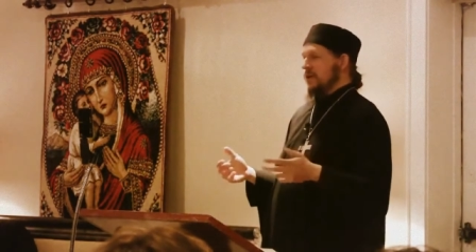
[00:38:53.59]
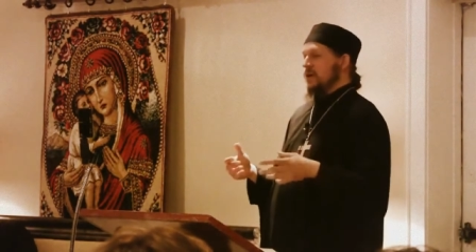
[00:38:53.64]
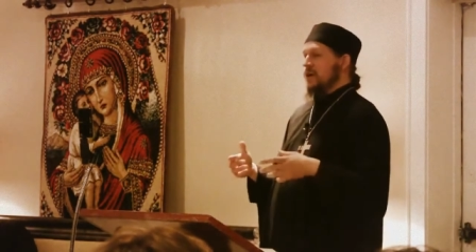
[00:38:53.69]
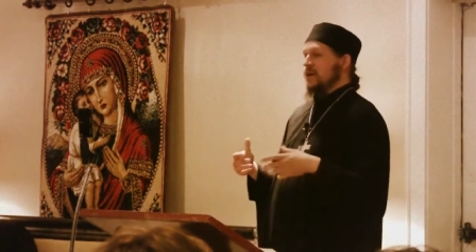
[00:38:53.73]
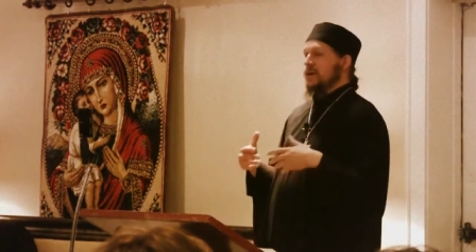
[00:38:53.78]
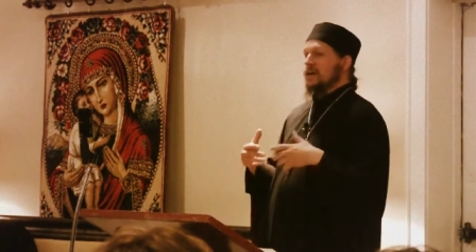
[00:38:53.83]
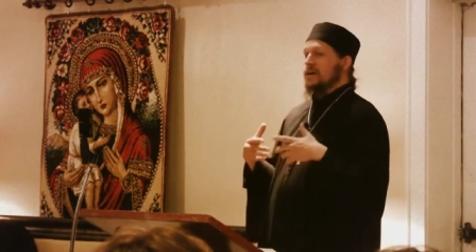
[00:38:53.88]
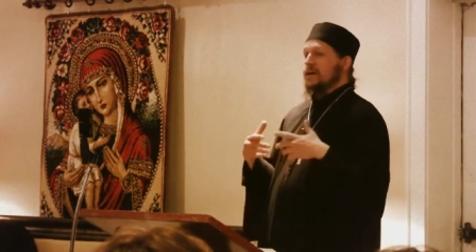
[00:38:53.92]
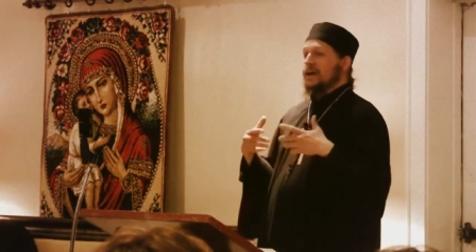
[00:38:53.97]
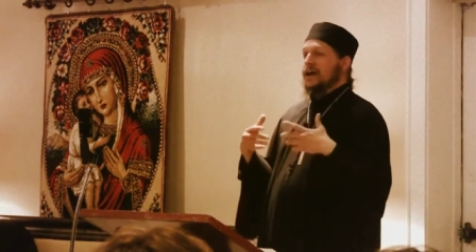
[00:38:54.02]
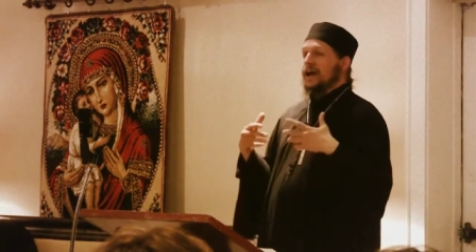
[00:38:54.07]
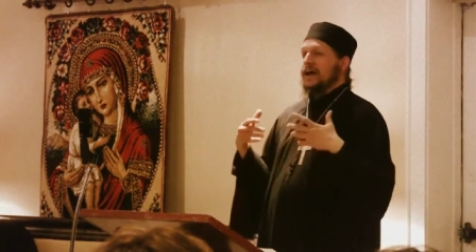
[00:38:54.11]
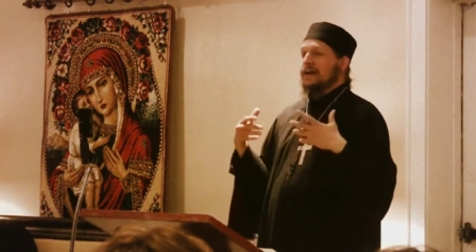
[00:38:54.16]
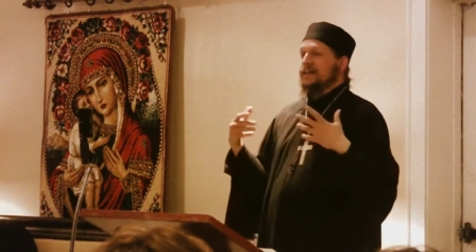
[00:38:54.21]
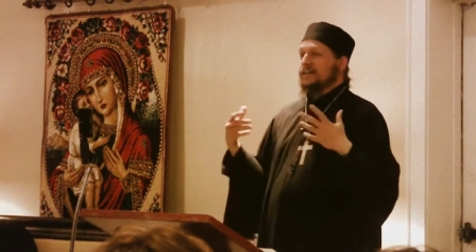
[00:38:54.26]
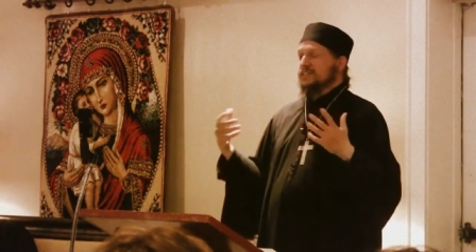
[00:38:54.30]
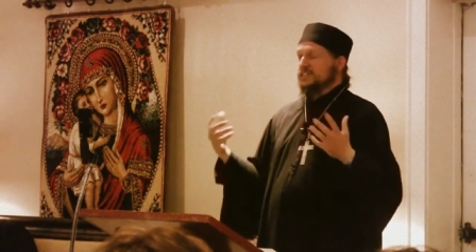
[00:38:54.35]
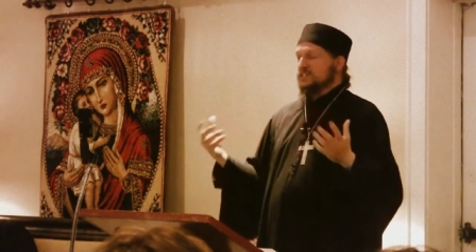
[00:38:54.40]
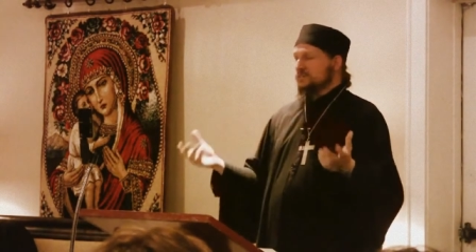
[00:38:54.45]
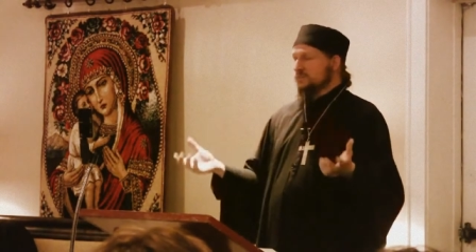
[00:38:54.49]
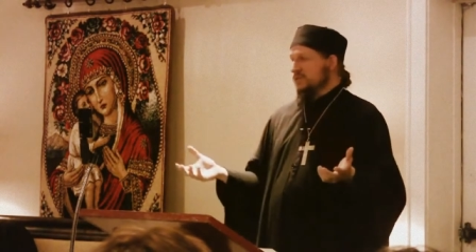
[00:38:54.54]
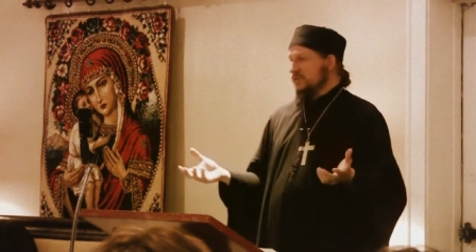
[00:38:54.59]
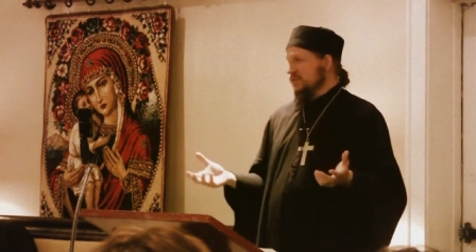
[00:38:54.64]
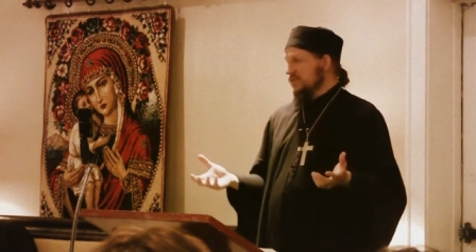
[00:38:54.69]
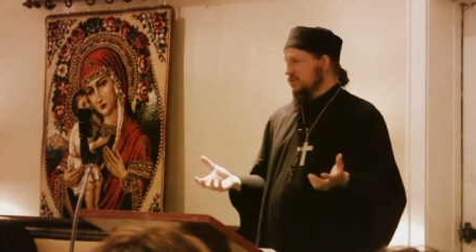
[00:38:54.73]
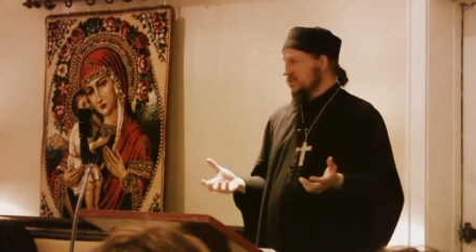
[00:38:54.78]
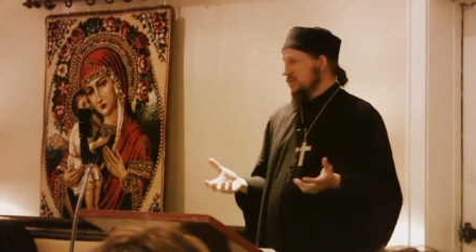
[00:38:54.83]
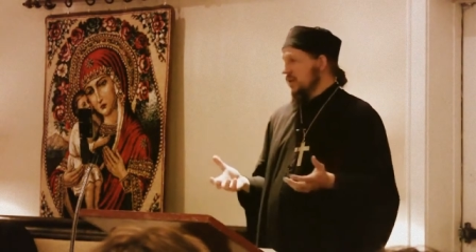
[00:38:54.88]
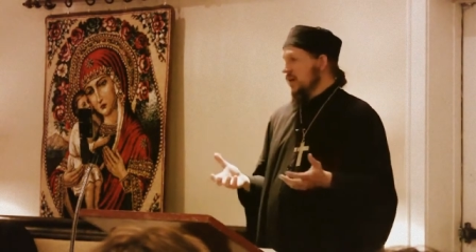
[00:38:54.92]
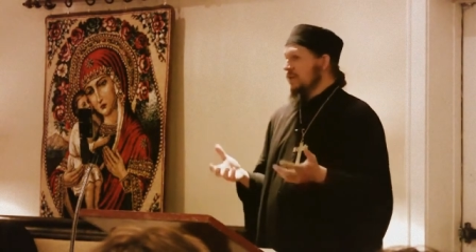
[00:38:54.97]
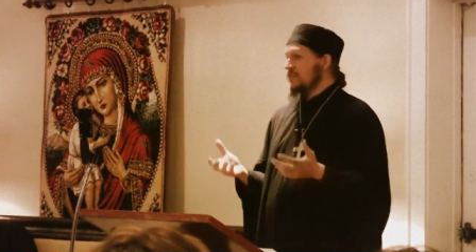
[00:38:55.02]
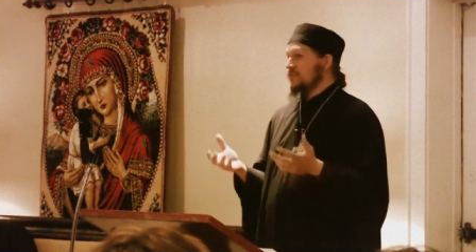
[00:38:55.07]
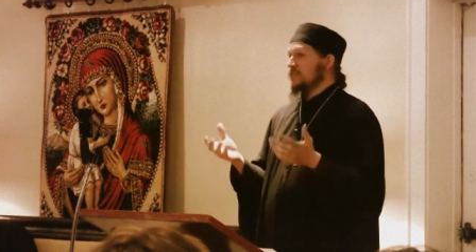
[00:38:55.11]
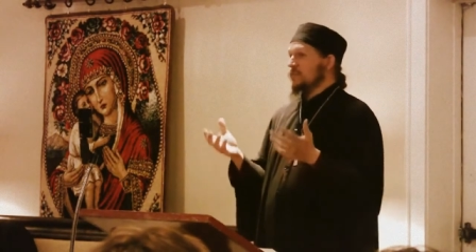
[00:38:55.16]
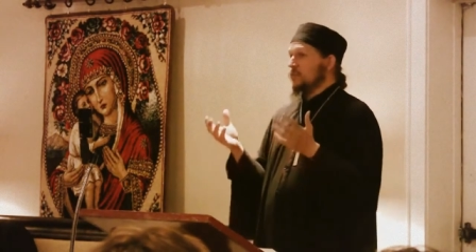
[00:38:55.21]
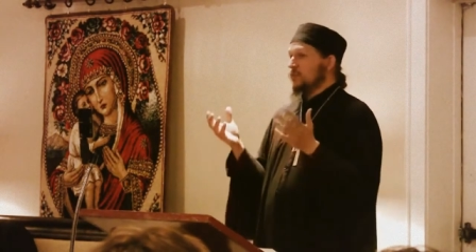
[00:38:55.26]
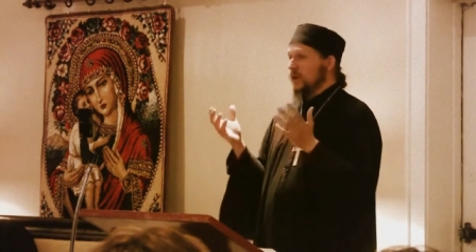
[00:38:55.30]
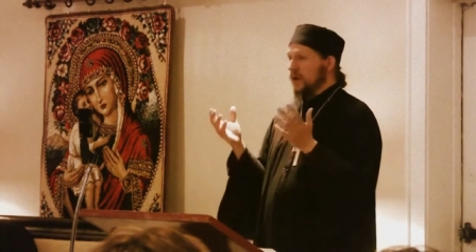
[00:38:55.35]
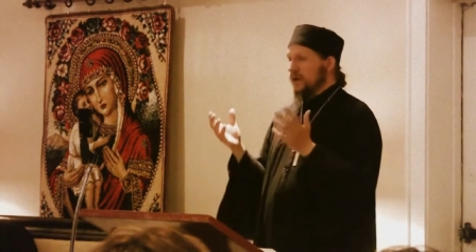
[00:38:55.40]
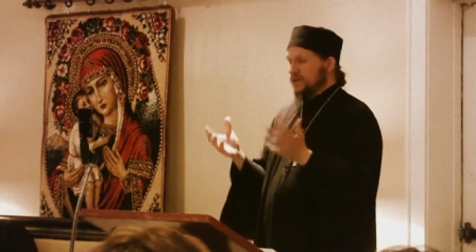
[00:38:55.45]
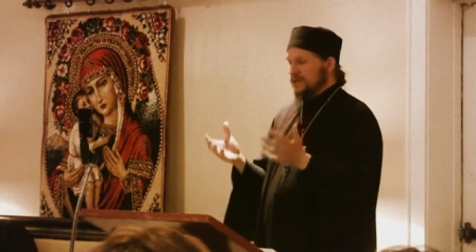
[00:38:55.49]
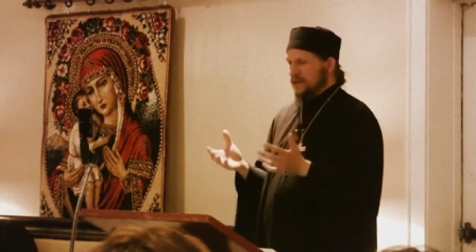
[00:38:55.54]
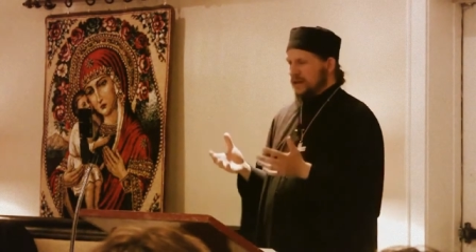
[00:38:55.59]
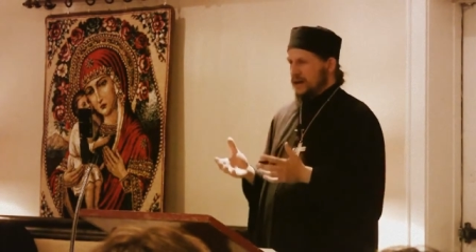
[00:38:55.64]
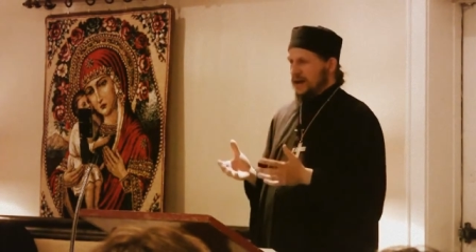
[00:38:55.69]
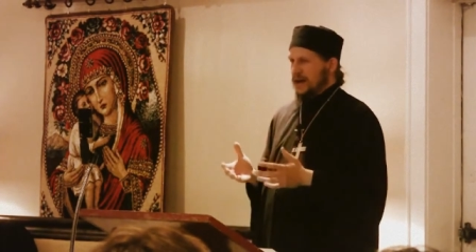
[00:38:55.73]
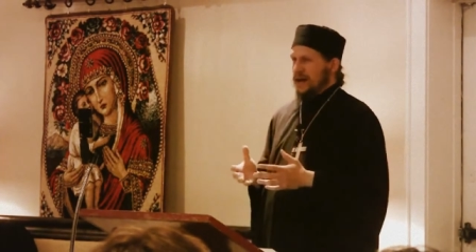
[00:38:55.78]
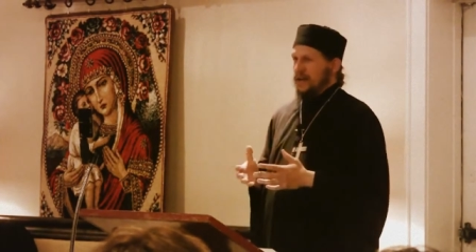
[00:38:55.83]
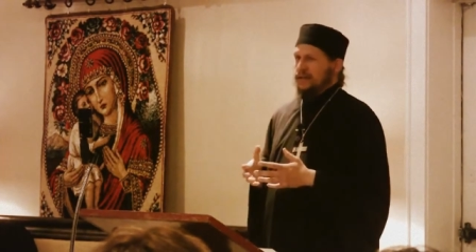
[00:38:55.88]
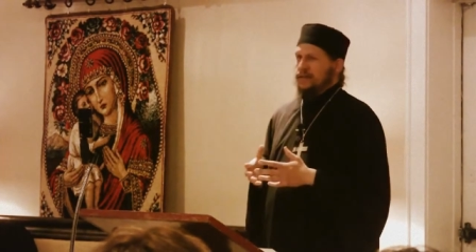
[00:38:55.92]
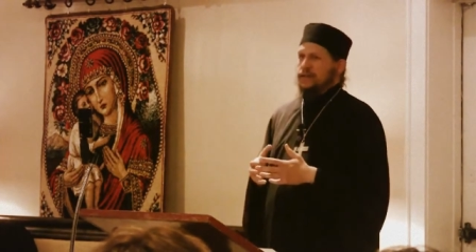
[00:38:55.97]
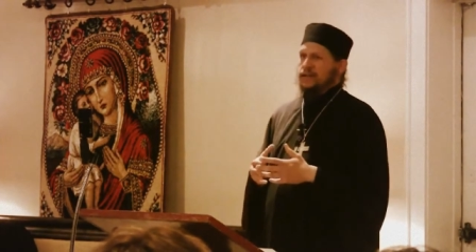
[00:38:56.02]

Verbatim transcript: are not an experience of the one God.